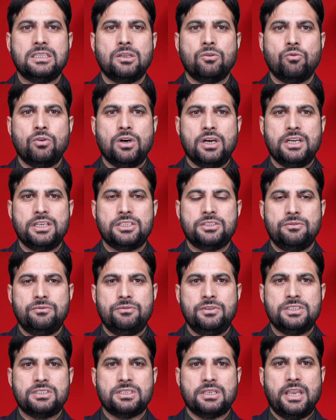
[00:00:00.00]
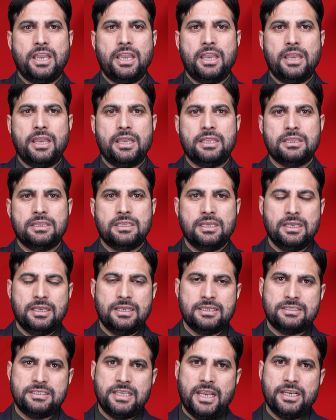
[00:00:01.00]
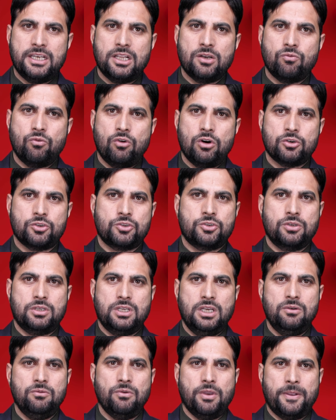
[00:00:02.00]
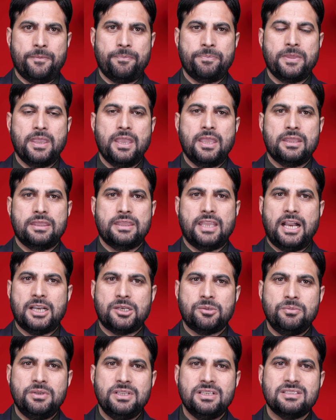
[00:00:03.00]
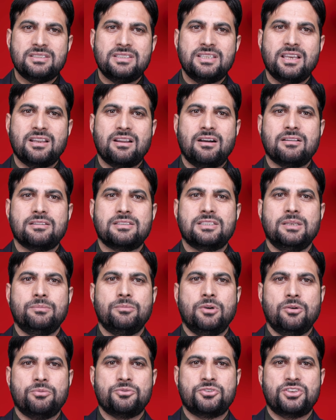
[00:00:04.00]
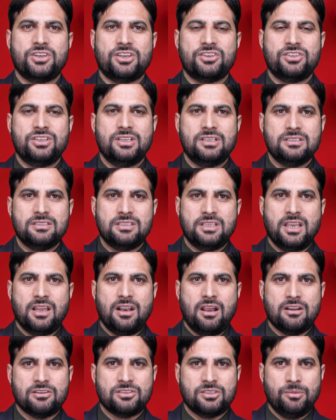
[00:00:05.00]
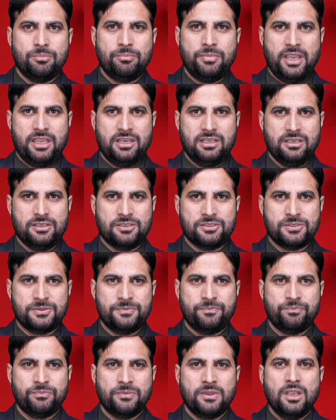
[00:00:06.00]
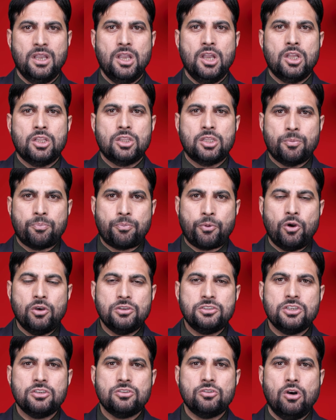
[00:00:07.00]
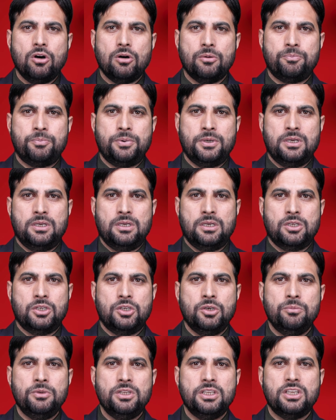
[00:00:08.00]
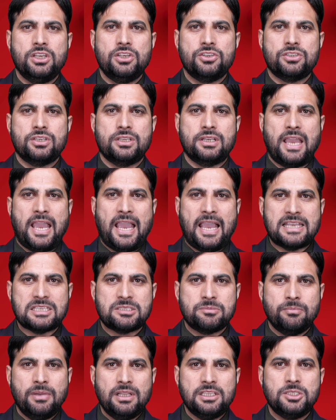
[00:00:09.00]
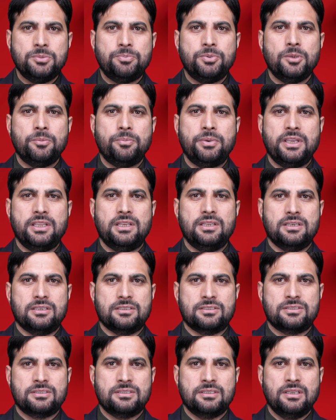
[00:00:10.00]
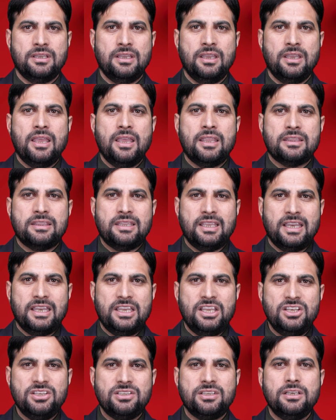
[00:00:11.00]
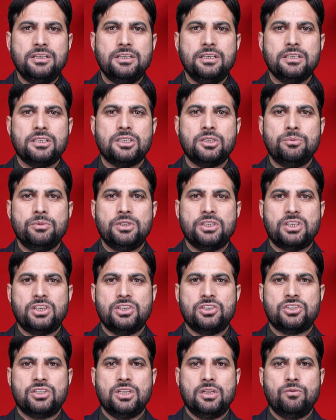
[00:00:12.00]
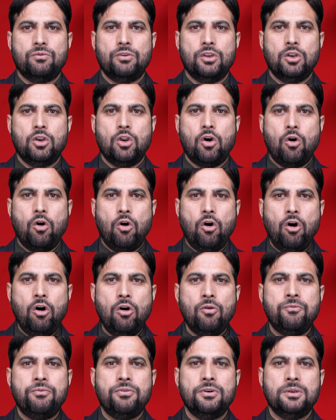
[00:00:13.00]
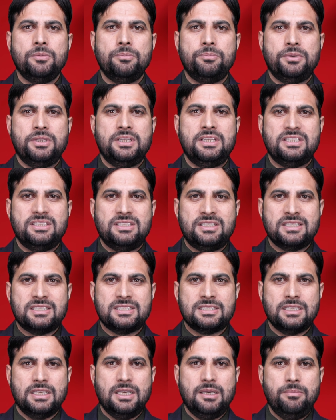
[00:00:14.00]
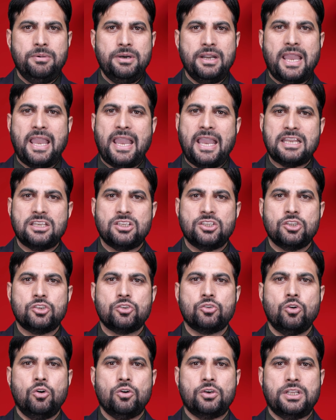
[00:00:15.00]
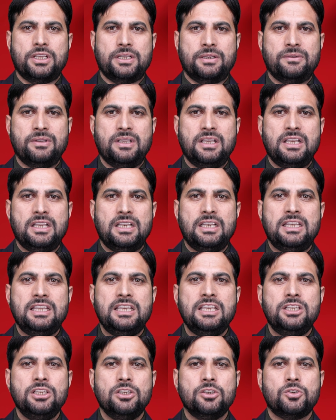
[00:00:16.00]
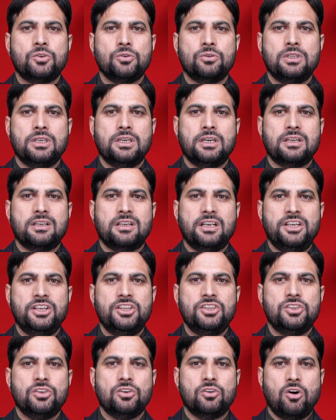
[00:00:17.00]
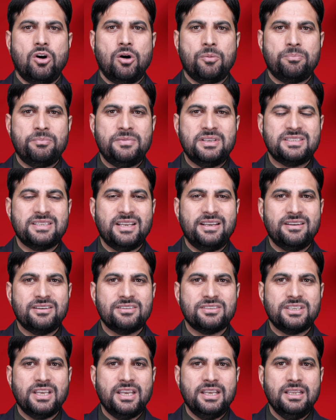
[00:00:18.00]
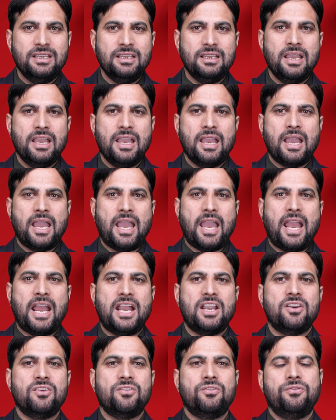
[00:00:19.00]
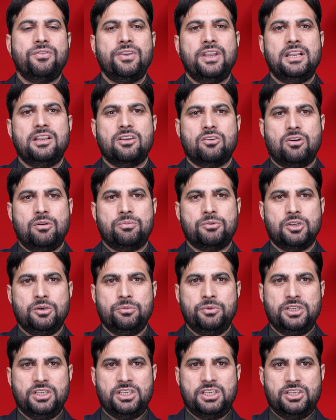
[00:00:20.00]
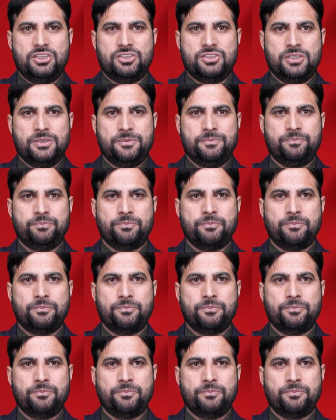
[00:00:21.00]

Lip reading: the words which the sender wants to convey. That means there are some obstructions, there are some barriers. The process of communication has multiple barriers. The intended communication will often be disturbed and distorting, leading to the condition of misunderstanding and failure of communication.